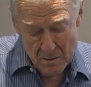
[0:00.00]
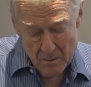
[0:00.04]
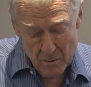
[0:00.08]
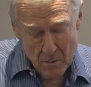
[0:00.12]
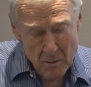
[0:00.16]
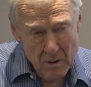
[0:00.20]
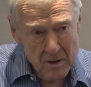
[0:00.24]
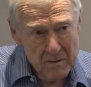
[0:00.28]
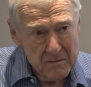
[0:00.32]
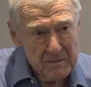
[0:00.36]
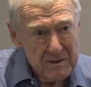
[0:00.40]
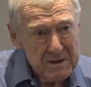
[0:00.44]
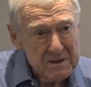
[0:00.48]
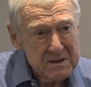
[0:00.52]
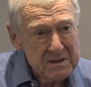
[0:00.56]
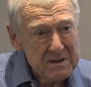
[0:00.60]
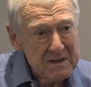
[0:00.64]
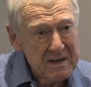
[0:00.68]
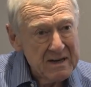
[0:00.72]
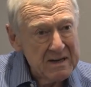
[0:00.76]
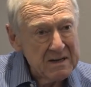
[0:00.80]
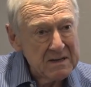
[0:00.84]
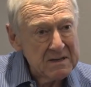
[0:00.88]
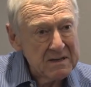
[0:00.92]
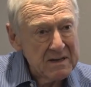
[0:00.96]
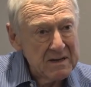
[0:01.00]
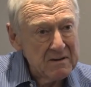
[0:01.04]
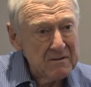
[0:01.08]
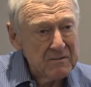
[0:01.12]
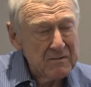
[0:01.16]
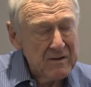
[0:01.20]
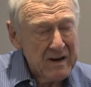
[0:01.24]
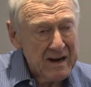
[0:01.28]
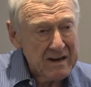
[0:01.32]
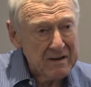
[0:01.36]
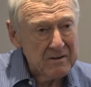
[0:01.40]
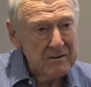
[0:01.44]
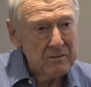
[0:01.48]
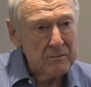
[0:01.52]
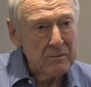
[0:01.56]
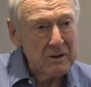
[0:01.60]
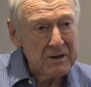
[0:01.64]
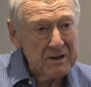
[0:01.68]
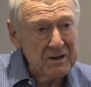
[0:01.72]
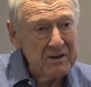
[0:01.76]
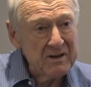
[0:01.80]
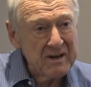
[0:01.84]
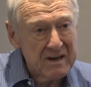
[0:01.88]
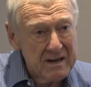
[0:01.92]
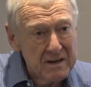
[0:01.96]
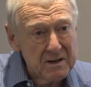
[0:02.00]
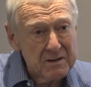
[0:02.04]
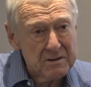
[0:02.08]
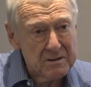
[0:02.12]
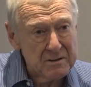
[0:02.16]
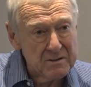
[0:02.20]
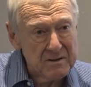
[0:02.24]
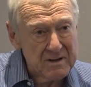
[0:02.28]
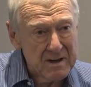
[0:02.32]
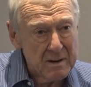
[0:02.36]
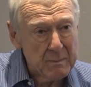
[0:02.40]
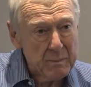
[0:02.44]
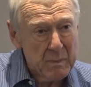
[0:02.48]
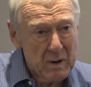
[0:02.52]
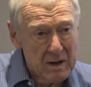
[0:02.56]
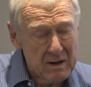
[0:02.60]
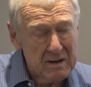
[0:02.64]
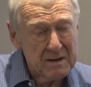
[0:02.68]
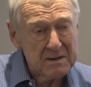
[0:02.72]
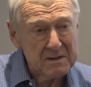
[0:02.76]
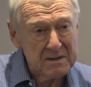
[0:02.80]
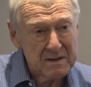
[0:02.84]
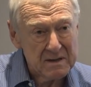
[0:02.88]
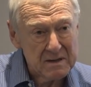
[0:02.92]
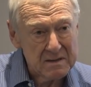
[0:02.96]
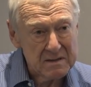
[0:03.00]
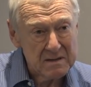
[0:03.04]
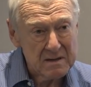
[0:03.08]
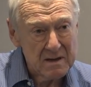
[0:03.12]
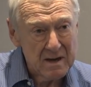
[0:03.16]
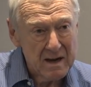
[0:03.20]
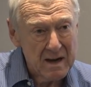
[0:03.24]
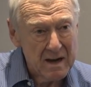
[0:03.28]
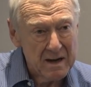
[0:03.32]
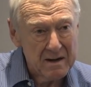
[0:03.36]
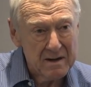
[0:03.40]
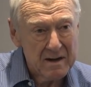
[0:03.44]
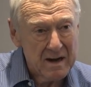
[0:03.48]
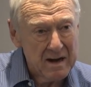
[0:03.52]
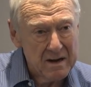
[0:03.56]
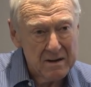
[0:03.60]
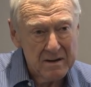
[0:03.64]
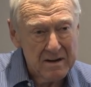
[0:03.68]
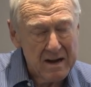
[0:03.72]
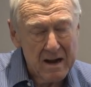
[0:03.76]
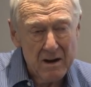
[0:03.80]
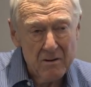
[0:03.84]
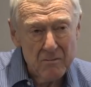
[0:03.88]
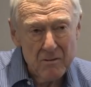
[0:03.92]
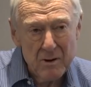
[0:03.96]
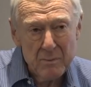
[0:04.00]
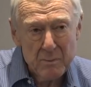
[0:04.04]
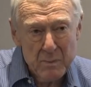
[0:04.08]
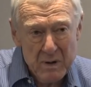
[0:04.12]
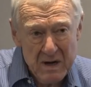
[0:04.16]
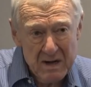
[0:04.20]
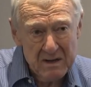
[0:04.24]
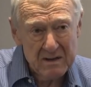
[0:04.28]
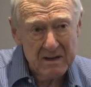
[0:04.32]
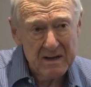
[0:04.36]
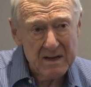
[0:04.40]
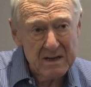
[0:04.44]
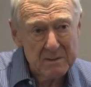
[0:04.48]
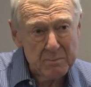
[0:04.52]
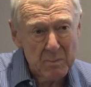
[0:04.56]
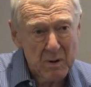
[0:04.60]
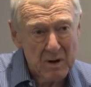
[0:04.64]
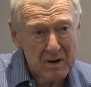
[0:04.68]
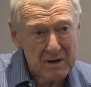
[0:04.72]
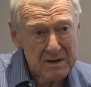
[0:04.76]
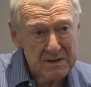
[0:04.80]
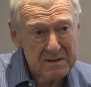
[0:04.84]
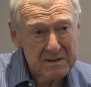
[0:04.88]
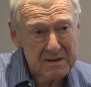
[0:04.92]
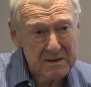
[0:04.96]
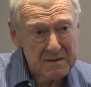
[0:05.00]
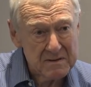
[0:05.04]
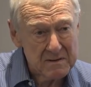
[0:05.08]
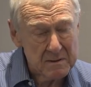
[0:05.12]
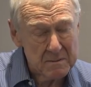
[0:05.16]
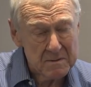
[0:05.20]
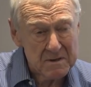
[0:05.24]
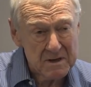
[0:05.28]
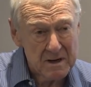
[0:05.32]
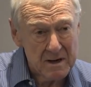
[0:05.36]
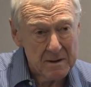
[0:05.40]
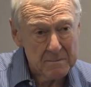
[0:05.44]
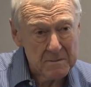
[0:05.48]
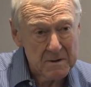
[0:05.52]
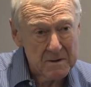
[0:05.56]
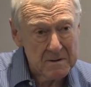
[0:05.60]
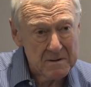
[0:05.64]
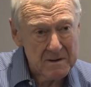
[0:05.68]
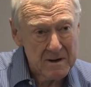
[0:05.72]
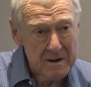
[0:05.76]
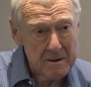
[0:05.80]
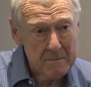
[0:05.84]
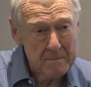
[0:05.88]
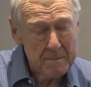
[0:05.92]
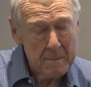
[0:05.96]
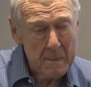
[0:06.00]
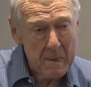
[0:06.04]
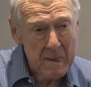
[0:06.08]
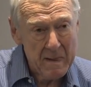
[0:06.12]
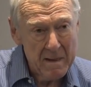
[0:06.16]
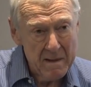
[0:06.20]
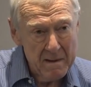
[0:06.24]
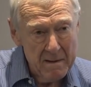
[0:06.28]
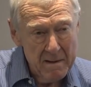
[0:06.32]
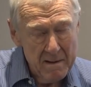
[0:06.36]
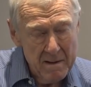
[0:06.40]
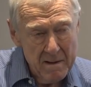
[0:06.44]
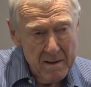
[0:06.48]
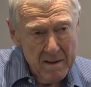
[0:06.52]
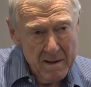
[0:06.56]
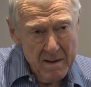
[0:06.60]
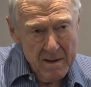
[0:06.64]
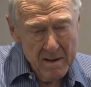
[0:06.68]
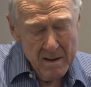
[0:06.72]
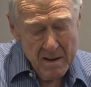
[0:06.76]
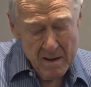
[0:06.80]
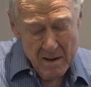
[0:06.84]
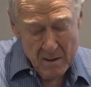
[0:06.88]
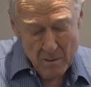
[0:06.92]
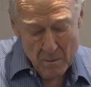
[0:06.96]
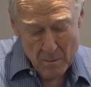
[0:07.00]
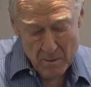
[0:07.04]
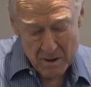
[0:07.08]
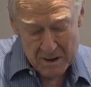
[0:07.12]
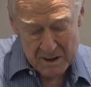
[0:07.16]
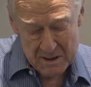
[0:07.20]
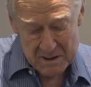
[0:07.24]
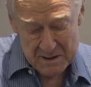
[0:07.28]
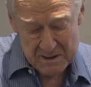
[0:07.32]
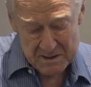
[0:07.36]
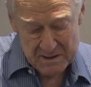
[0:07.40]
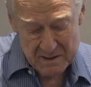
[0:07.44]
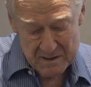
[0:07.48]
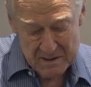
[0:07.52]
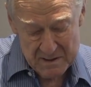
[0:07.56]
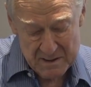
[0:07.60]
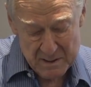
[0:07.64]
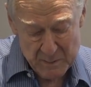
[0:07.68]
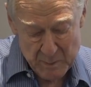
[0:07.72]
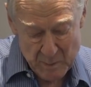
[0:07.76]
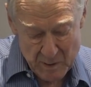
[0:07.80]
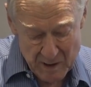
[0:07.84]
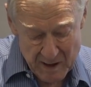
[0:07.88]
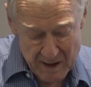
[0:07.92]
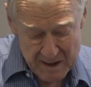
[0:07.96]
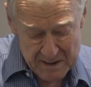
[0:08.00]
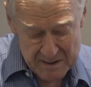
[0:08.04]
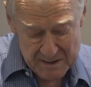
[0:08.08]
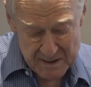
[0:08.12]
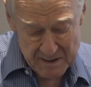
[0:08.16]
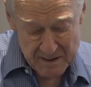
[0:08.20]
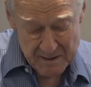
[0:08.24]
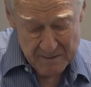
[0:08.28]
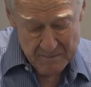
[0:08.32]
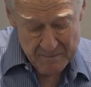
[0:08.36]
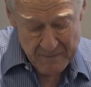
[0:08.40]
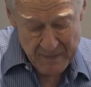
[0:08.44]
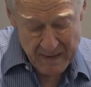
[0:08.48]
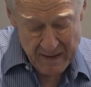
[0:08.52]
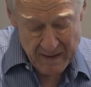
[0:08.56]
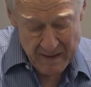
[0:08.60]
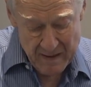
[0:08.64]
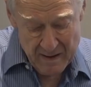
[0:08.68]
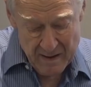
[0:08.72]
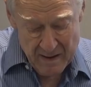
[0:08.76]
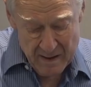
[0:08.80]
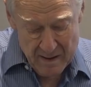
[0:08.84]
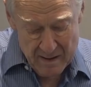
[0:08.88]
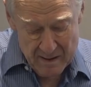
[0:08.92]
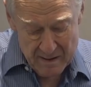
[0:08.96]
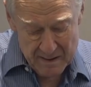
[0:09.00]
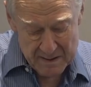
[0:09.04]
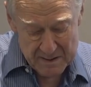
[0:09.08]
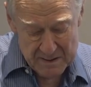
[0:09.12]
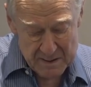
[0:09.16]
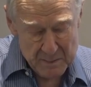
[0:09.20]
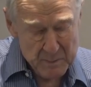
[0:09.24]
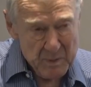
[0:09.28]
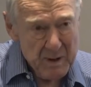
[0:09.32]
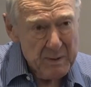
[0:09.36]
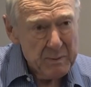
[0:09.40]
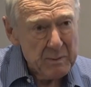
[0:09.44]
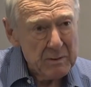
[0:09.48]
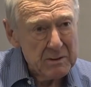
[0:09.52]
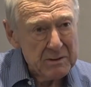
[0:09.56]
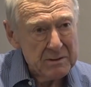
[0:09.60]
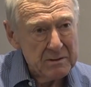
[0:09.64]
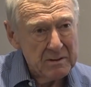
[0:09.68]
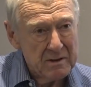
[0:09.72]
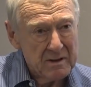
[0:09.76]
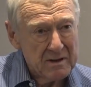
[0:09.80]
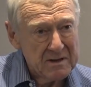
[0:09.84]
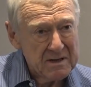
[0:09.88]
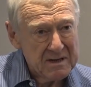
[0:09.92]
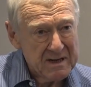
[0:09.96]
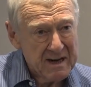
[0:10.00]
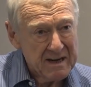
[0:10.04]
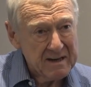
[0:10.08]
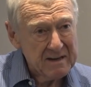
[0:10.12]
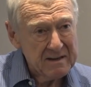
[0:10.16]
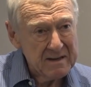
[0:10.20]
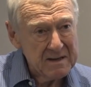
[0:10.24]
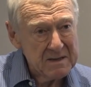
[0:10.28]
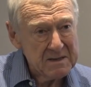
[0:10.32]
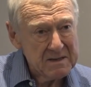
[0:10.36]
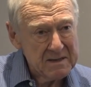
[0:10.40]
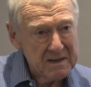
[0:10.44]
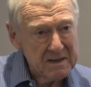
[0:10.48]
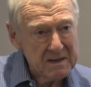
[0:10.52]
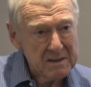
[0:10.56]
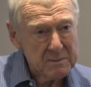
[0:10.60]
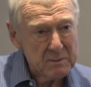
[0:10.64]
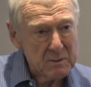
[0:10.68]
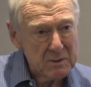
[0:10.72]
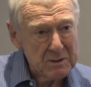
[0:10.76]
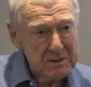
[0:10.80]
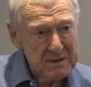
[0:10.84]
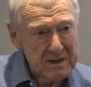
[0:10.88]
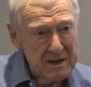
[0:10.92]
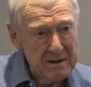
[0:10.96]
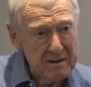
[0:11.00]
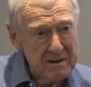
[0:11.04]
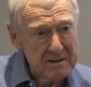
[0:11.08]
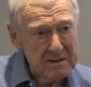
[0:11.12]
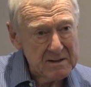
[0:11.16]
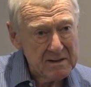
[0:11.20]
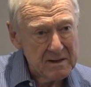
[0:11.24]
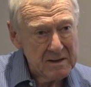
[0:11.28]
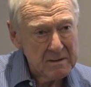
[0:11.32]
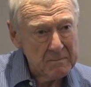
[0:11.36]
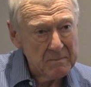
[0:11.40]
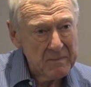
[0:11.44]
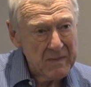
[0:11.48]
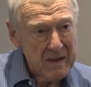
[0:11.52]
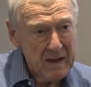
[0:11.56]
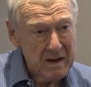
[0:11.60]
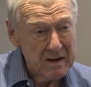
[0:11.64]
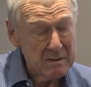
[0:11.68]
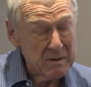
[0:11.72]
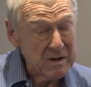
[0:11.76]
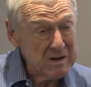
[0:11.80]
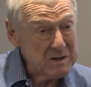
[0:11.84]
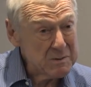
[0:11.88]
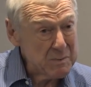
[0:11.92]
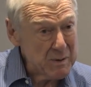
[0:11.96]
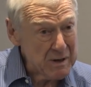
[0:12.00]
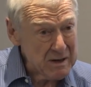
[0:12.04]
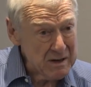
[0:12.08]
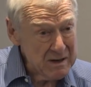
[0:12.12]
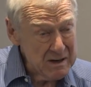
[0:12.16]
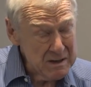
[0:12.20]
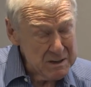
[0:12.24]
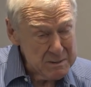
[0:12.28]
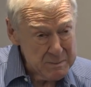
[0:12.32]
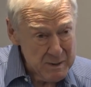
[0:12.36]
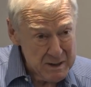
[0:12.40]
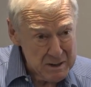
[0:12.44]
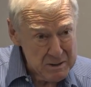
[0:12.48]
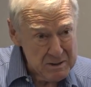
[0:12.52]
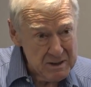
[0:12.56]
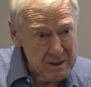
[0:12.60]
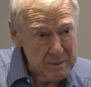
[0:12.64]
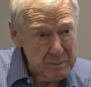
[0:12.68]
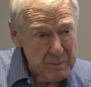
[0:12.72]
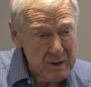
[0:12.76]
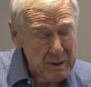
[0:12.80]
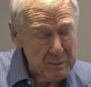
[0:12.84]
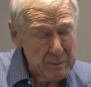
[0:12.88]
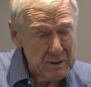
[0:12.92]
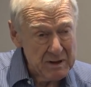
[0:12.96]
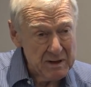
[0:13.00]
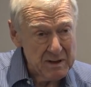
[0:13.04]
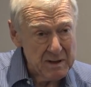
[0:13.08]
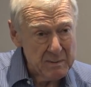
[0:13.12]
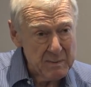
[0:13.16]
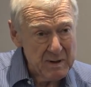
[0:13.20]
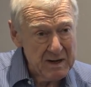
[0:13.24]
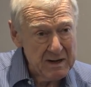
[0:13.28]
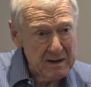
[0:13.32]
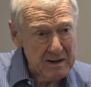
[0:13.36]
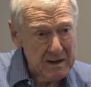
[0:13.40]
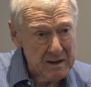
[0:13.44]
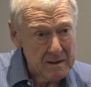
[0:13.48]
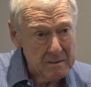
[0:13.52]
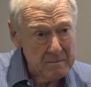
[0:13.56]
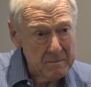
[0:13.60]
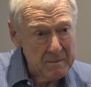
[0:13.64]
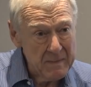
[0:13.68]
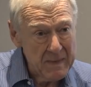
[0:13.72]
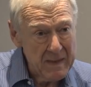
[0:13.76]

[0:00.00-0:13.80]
All of this is, in fact, written into their policies, and they repeat these policies from time to time. What is surprising is that people do not take these things more seriously, and especially people in the media.